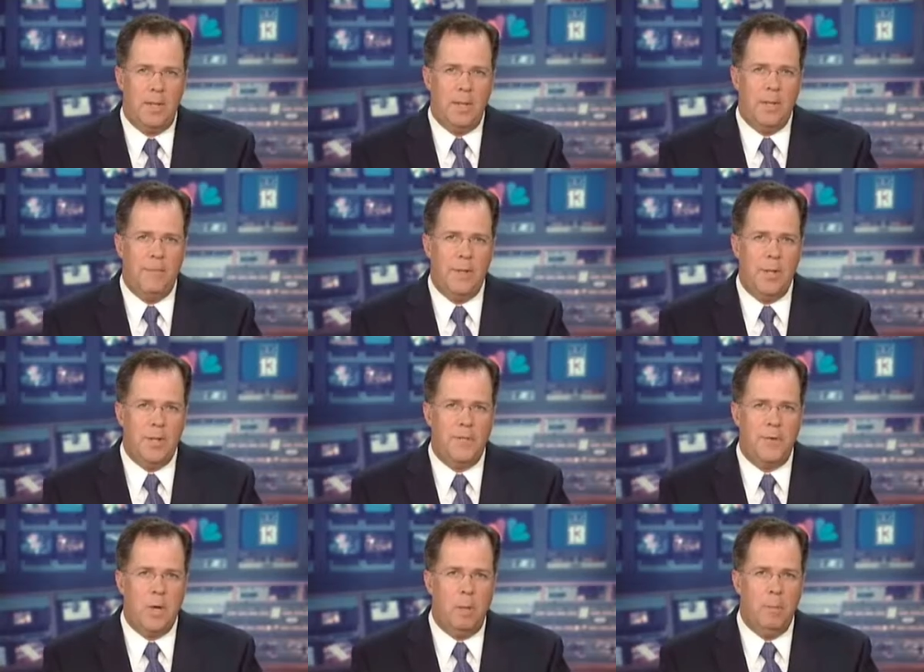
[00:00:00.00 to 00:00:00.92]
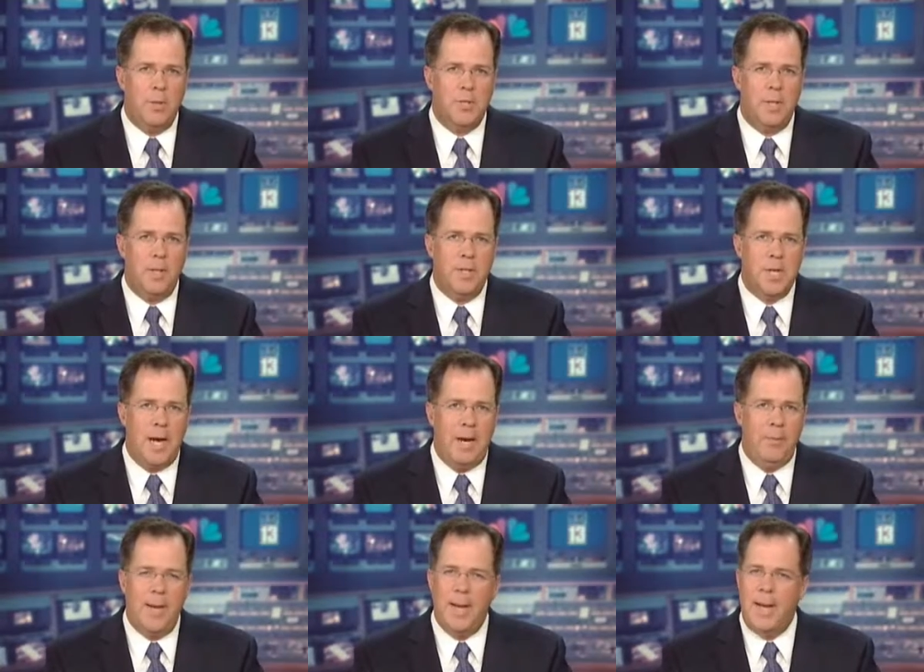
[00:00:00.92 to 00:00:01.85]
The village of Cobleskill is
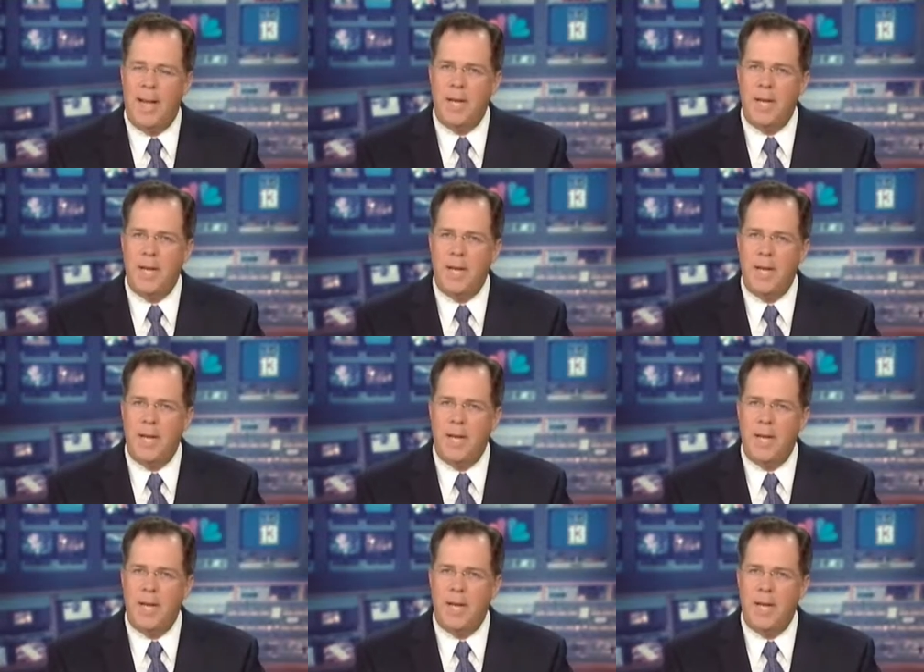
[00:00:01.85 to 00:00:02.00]
hiring an